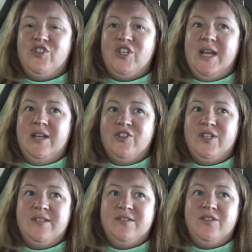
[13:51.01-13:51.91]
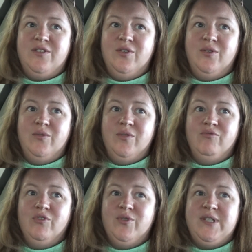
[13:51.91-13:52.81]
changes to
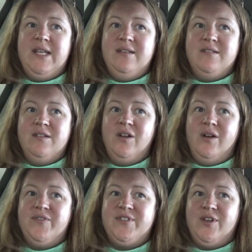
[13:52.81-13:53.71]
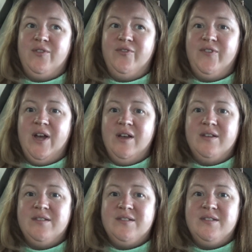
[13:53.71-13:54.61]
routines and lifestyle
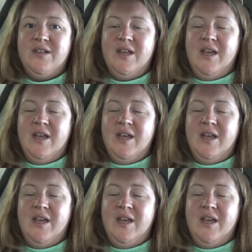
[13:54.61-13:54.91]
first,